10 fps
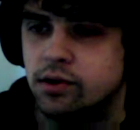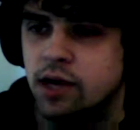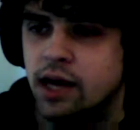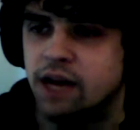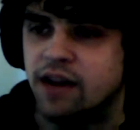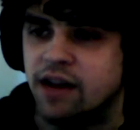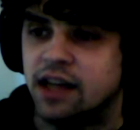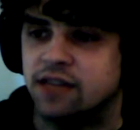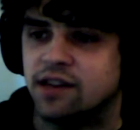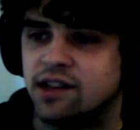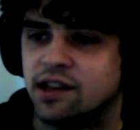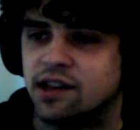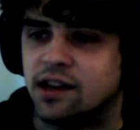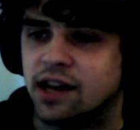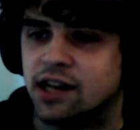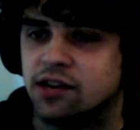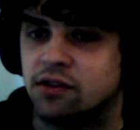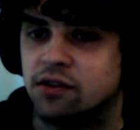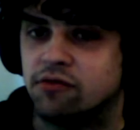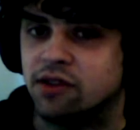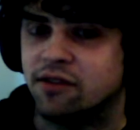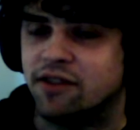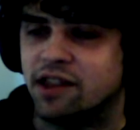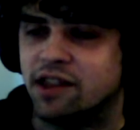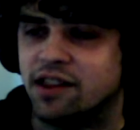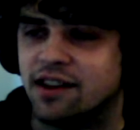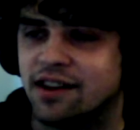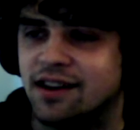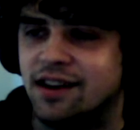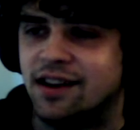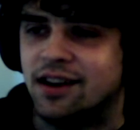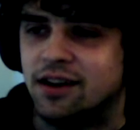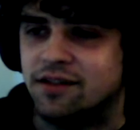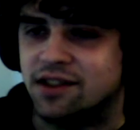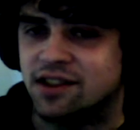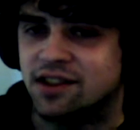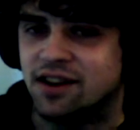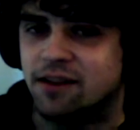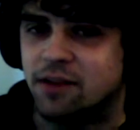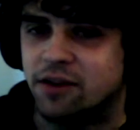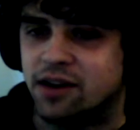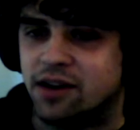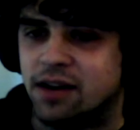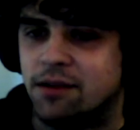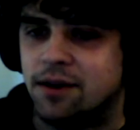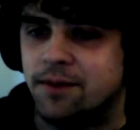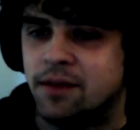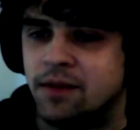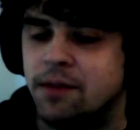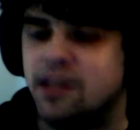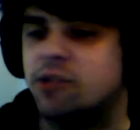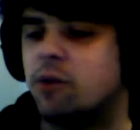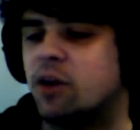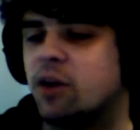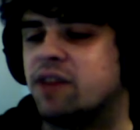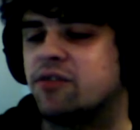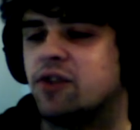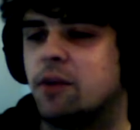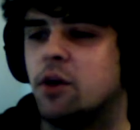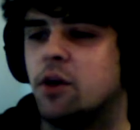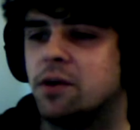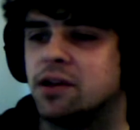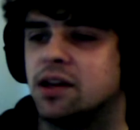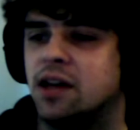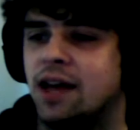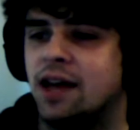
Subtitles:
And if he activates it, I get to do the real fun thing of discard, blow it up. Basically, it's what I'm waiting for. I'm hoping that...